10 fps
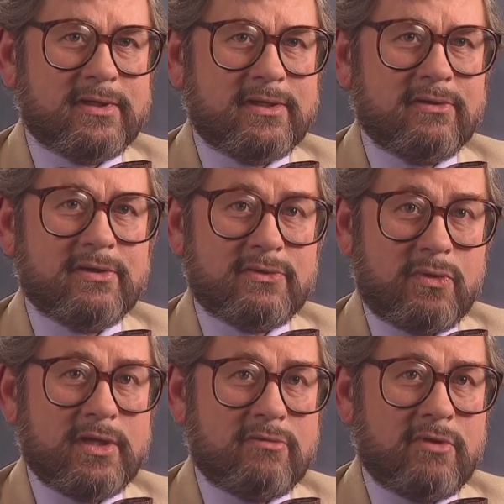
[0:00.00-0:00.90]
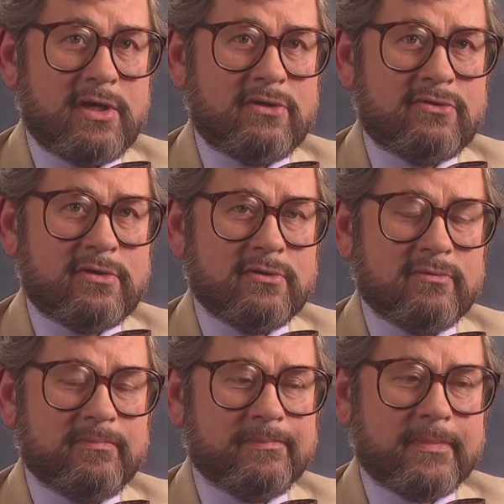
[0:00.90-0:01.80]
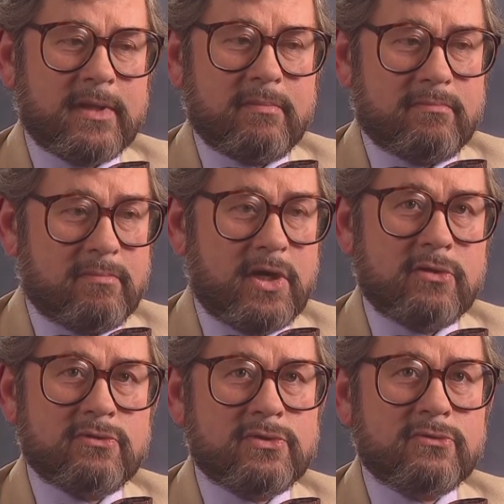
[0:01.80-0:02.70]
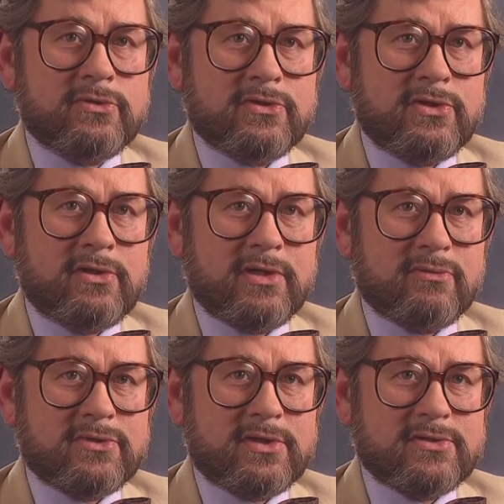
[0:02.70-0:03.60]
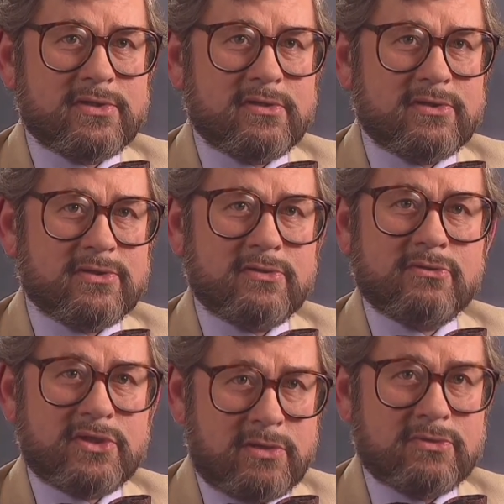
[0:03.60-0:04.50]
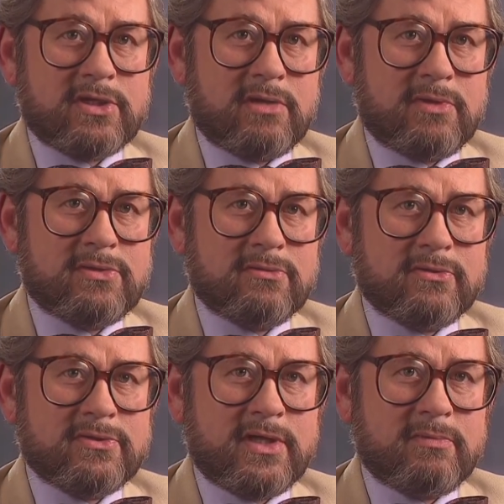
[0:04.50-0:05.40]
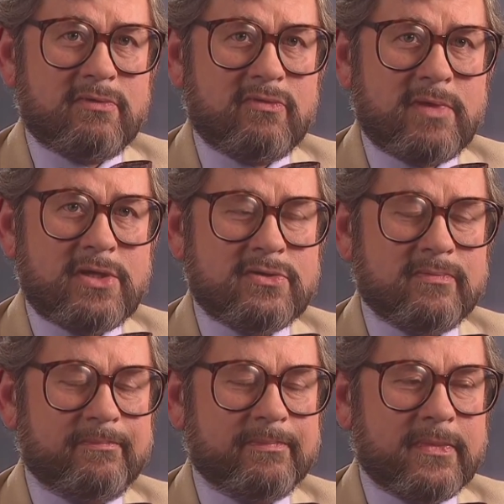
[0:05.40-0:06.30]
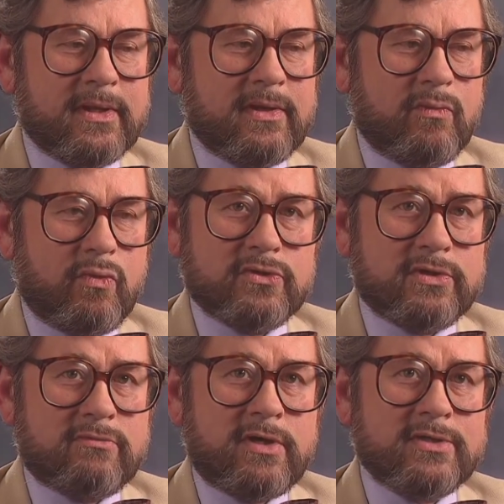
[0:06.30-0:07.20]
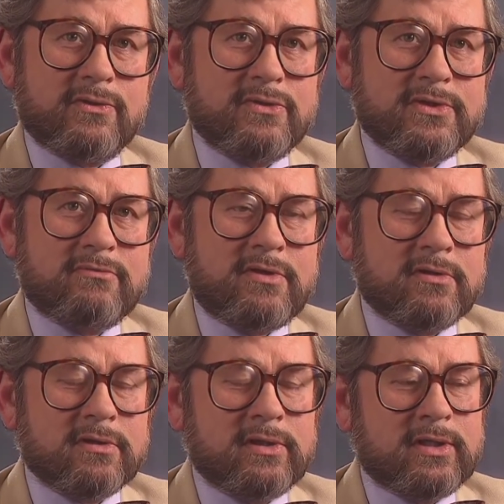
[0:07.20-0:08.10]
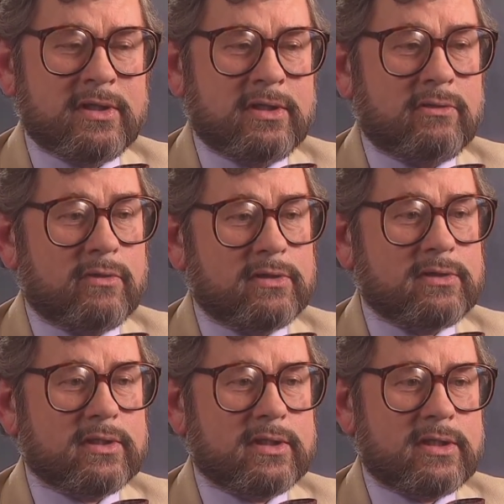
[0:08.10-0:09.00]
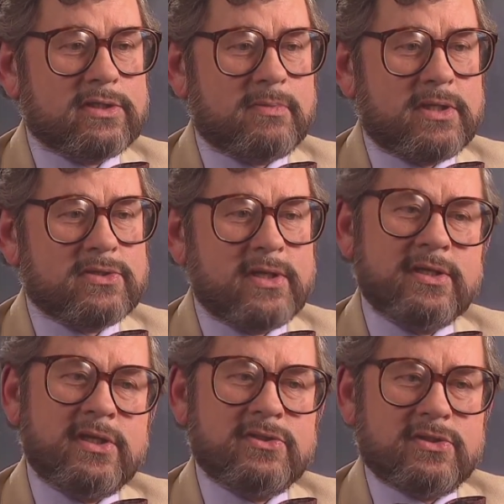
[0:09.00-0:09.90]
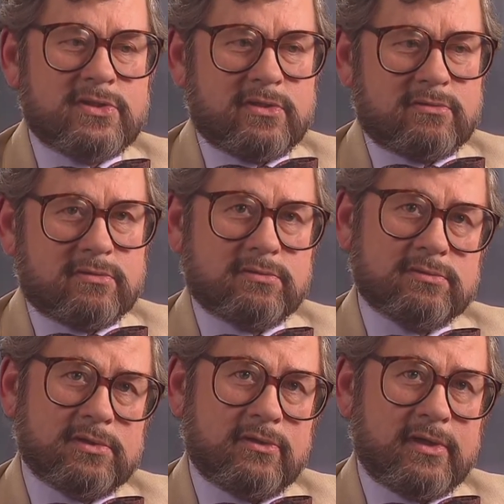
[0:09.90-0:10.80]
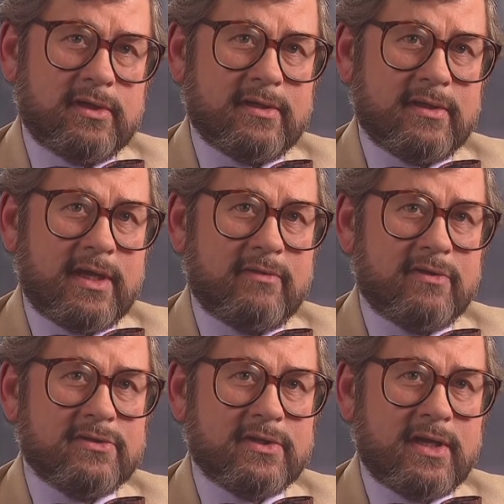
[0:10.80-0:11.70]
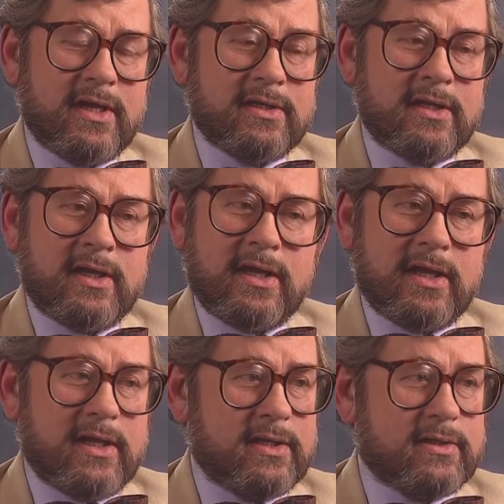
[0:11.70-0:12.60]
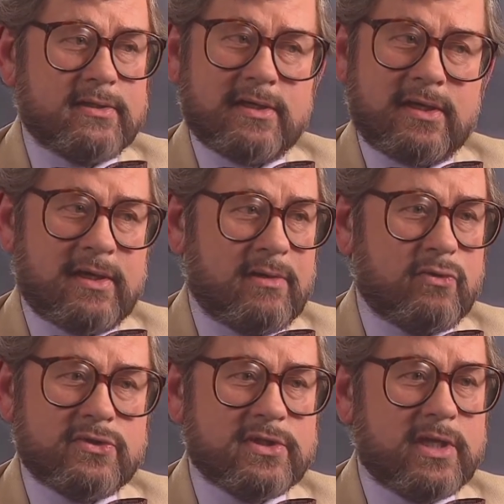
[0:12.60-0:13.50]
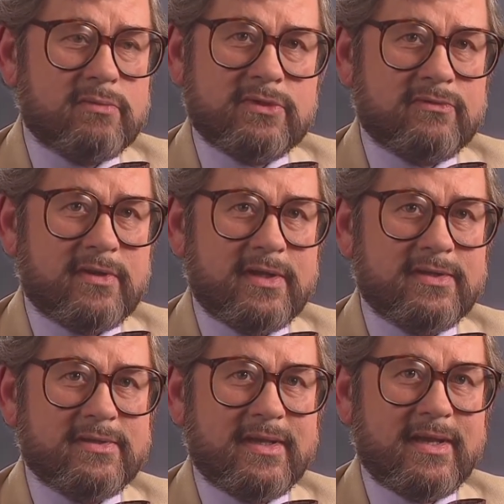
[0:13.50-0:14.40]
and in college, were they really true? My own daughter Julia was just starting school. She was going to be taught the same information. Was it right or was it wrong? Well, I spent 10 years in total looking at that evidence again, and I wasn't able to find